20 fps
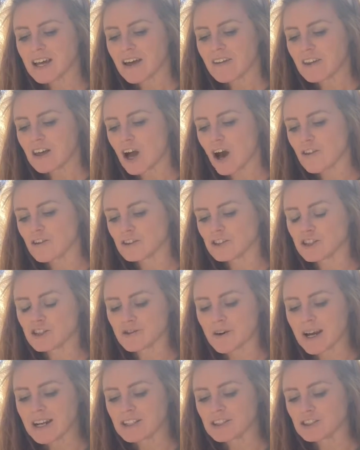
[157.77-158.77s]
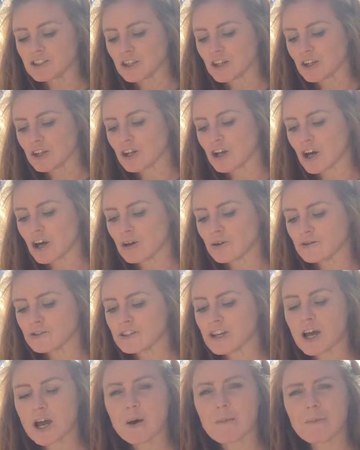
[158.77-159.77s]
the other straightens her coat,
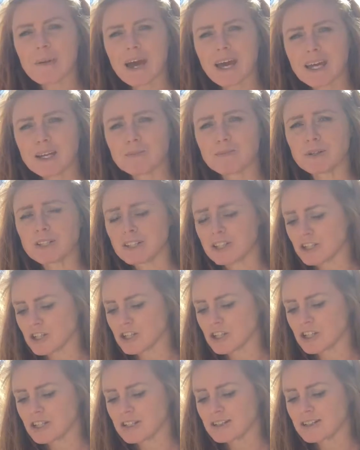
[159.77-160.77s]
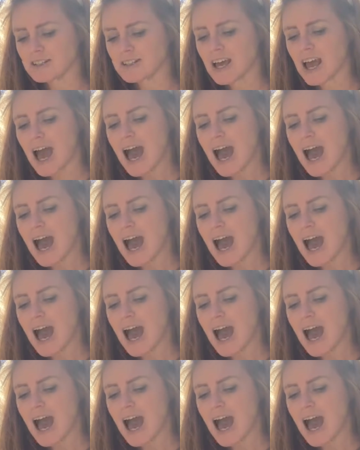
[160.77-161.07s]
paid positions.